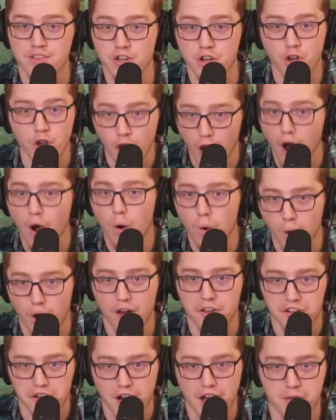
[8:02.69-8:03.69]
no
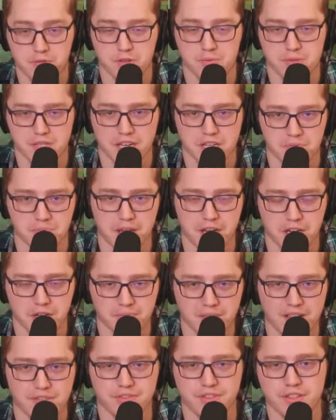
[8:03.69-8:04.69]
other option besides Baker
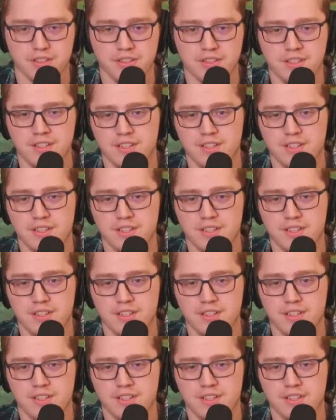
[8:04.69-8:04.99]
Mayfield.